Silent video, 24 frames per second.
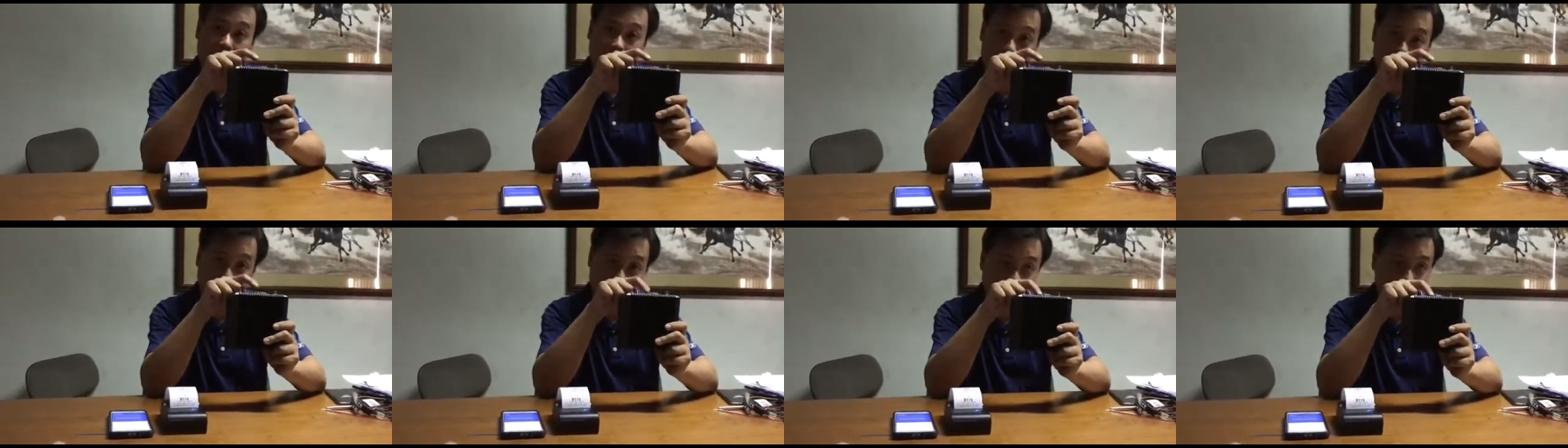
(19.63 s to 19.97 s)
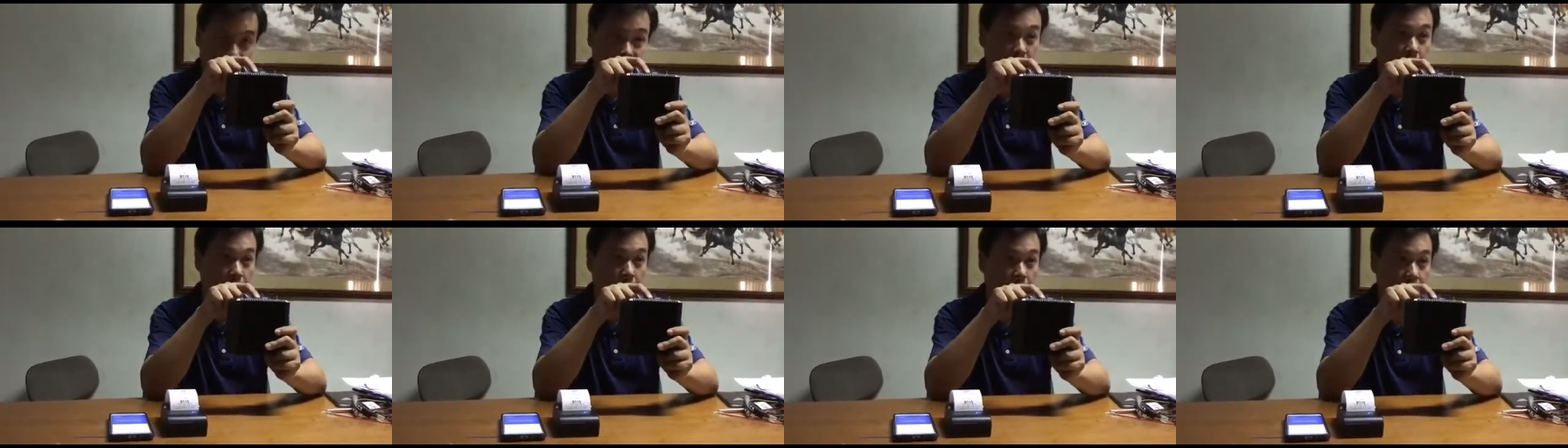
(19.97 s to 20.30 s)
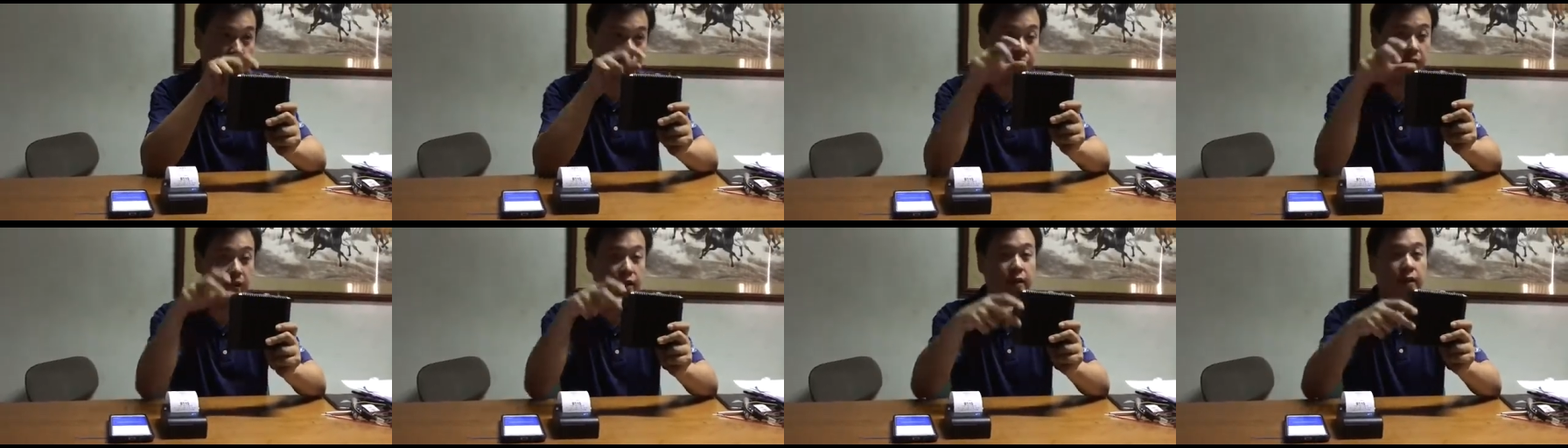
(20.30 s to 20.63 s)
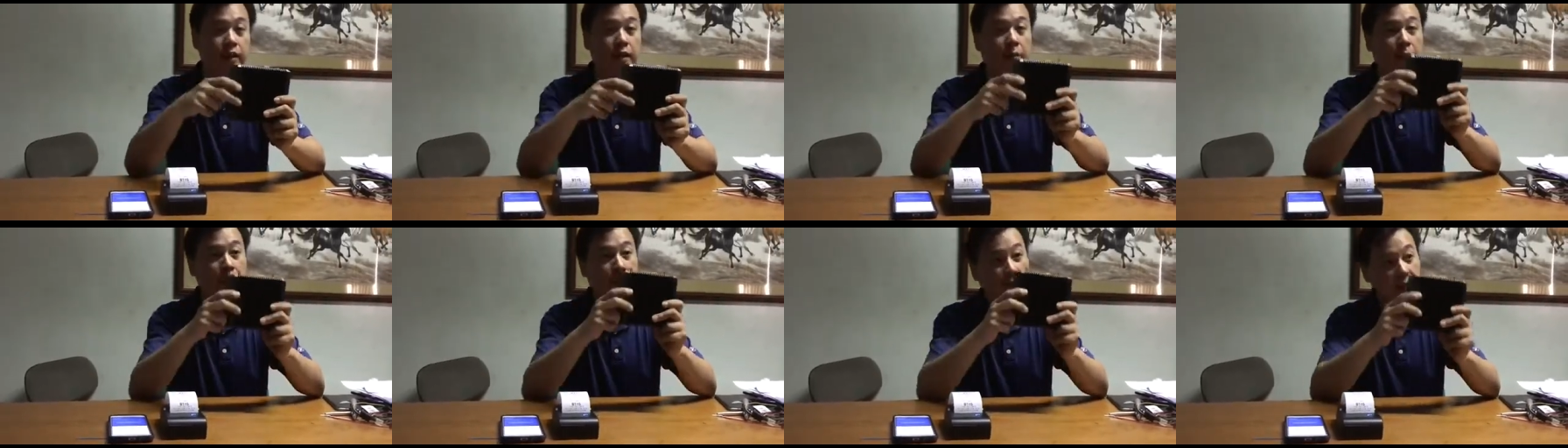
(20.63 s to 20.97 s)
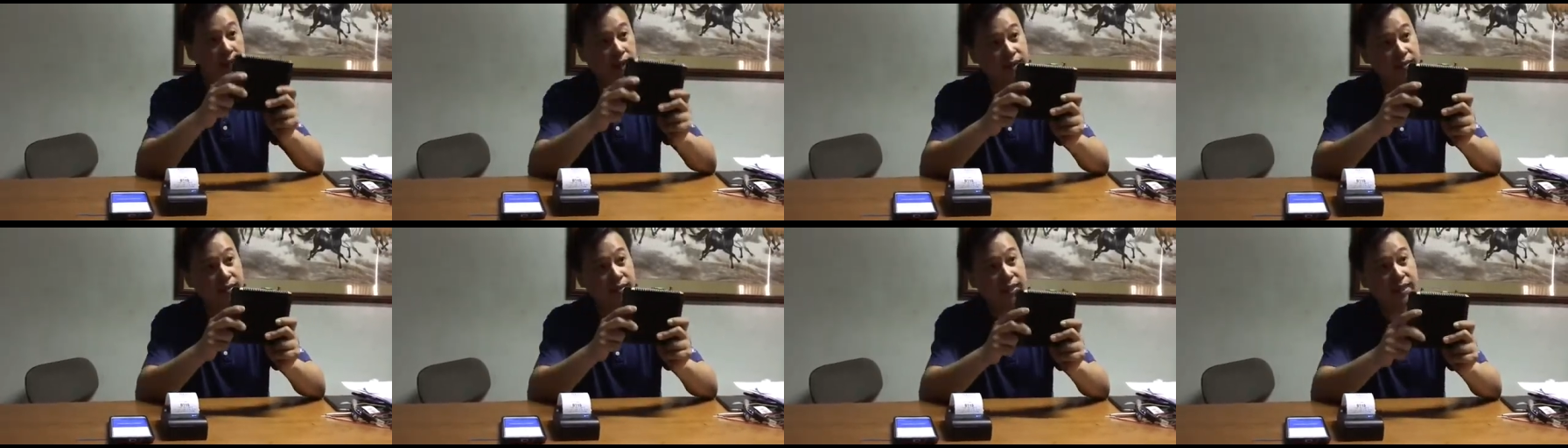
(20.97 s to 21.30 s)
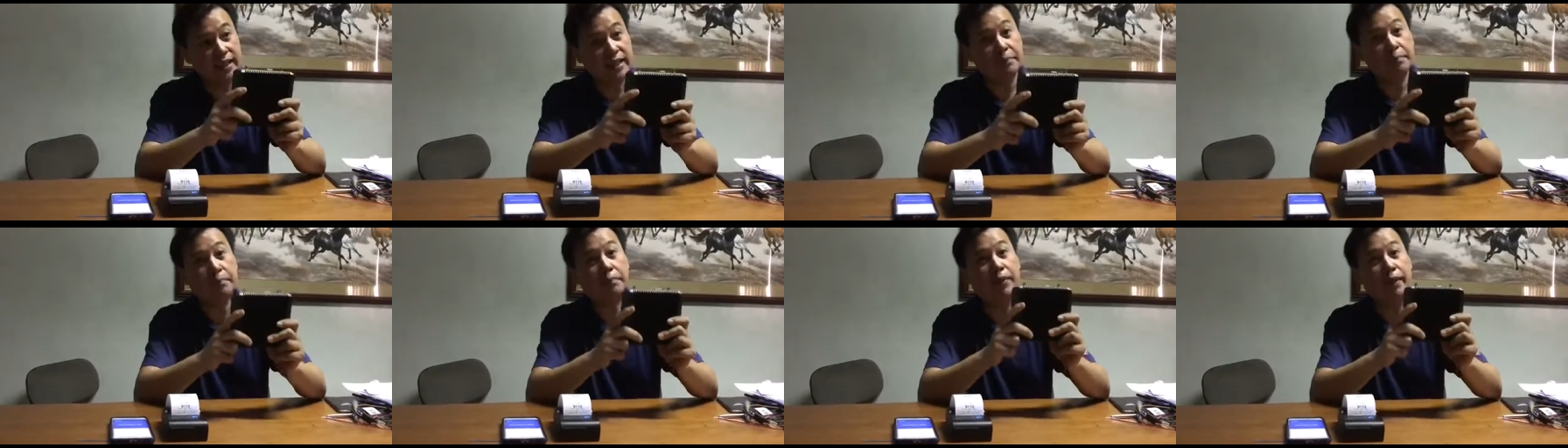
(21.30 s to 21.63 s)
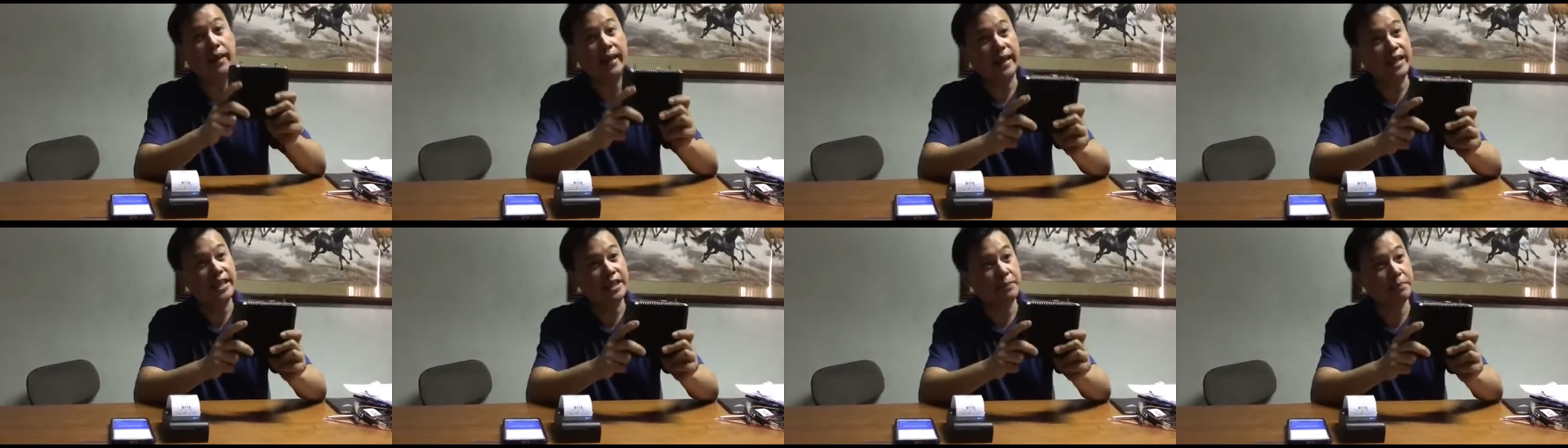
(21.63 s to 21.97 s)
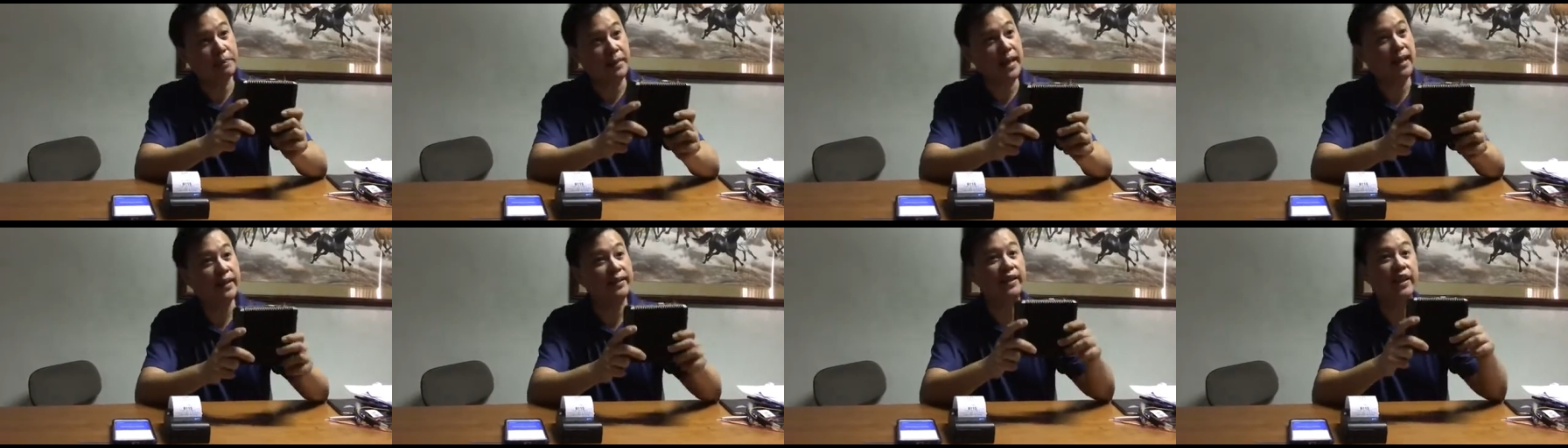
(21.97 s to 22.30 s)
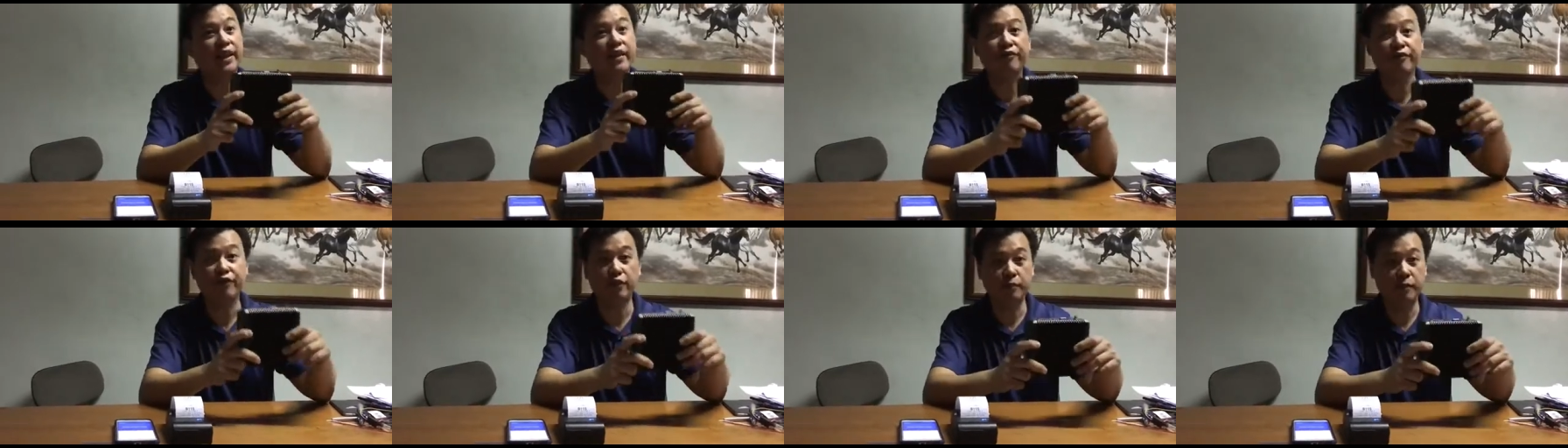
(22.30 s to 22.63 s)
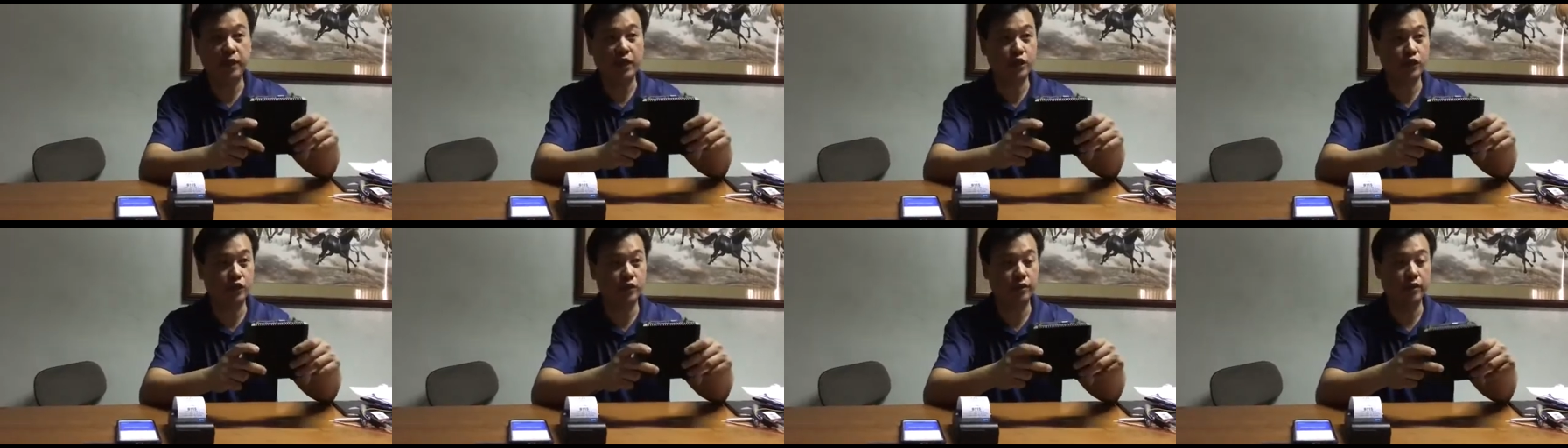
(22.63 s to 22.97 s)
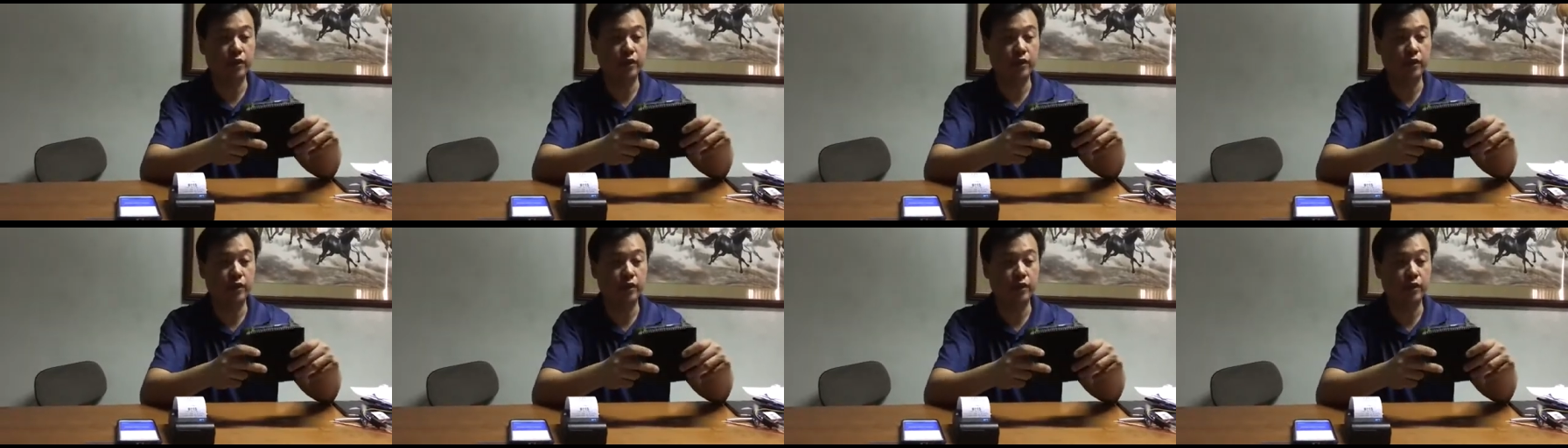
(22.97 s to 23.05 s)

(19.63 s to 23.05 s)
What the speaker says: inside the player, plus it plays back the information.